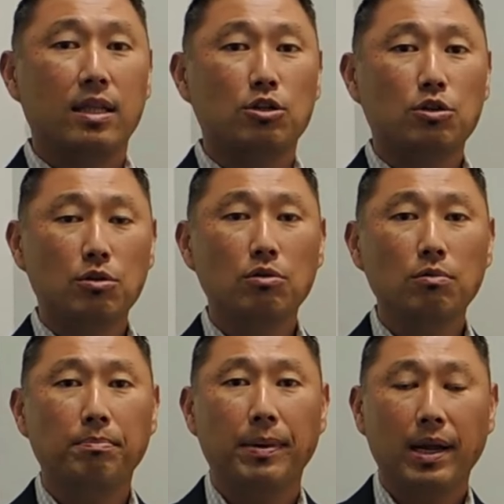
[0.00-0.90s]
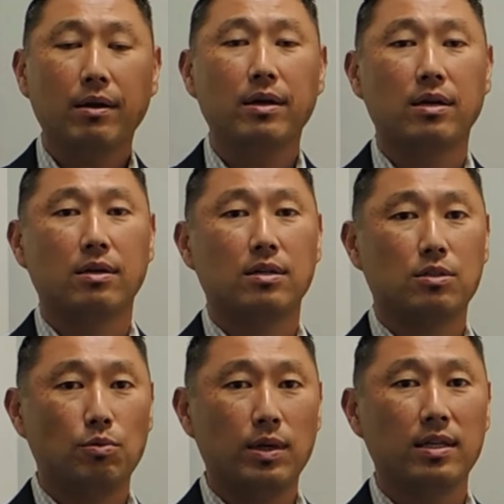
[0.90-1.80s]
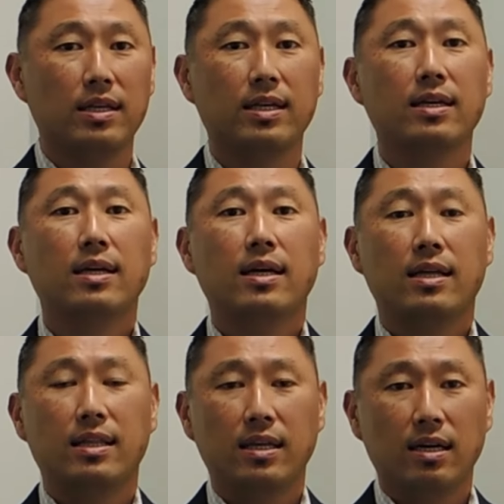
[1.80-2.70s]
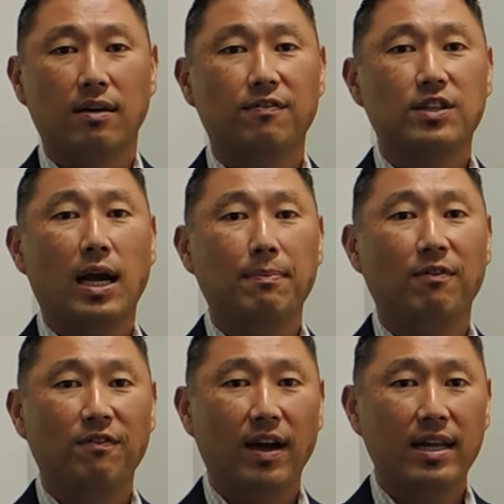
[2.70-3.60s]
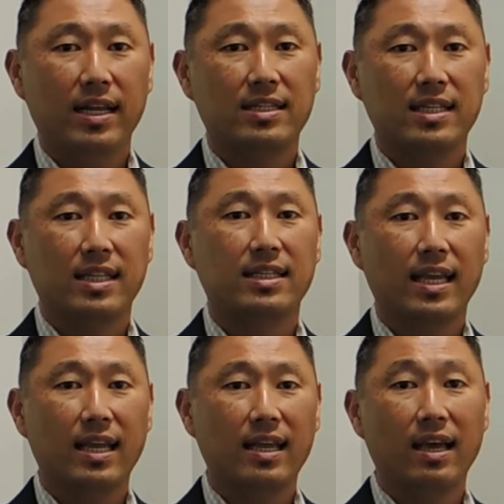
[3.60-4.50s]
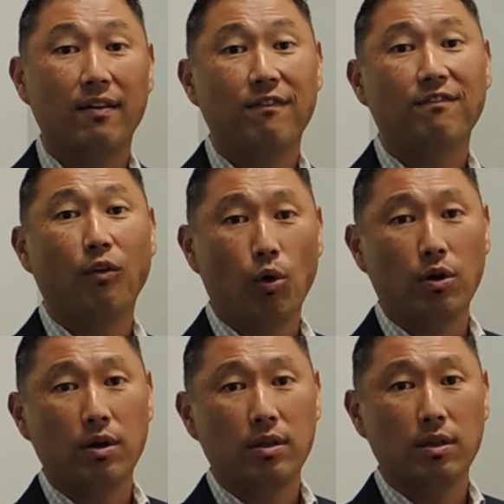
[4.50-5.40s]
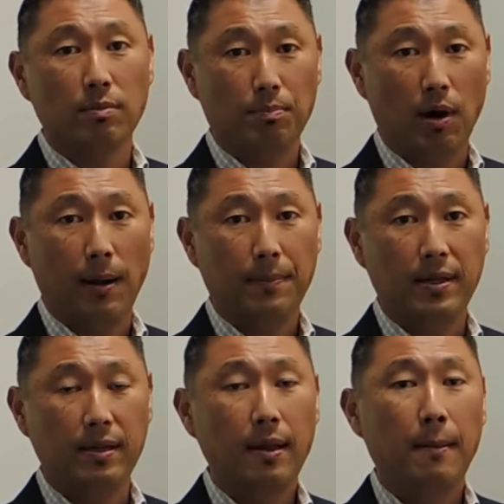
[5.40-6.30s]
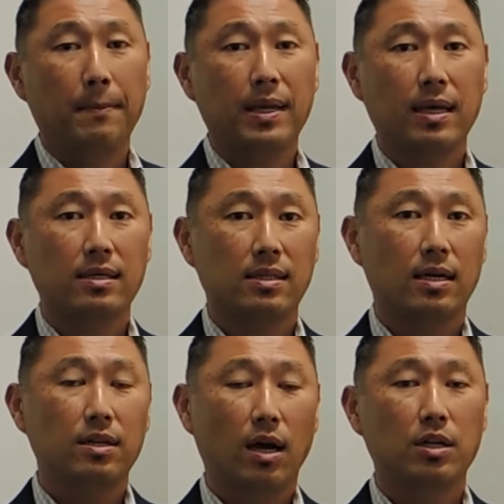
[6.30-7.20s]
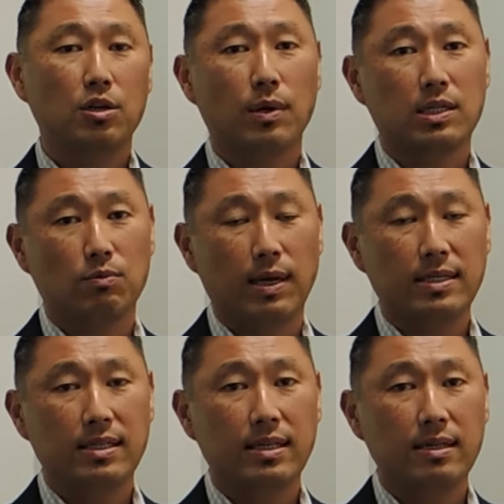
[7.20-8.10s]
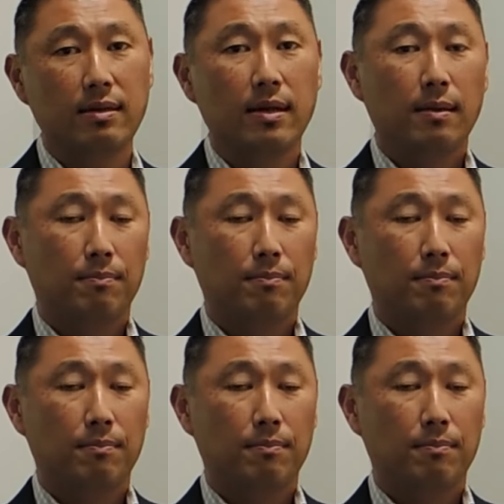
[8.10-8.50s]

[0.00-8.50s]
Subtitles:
The true barrier is really the type of financing that they can get for the property, because a non-US resident